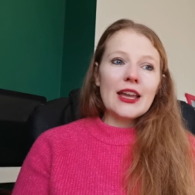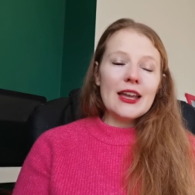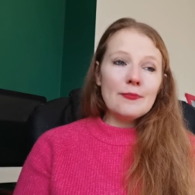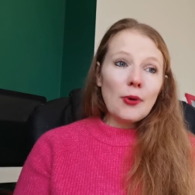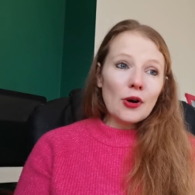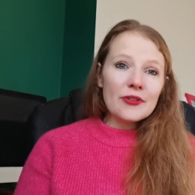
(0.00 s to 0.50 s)

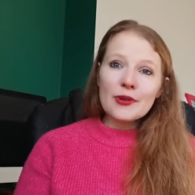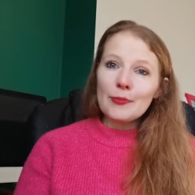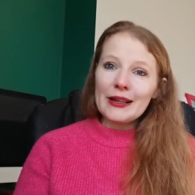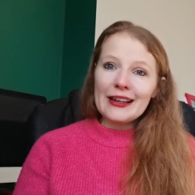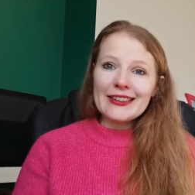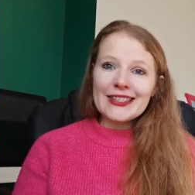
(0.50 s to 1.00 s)

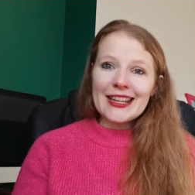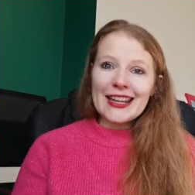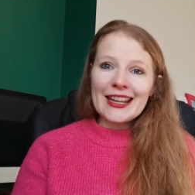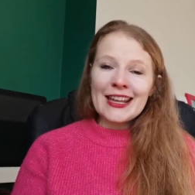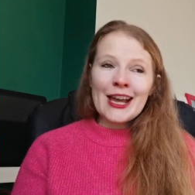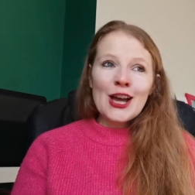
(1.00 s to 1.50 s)

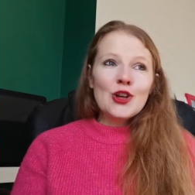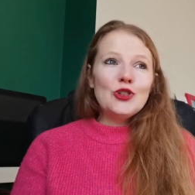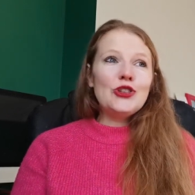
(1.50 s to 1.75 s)
Impossibility.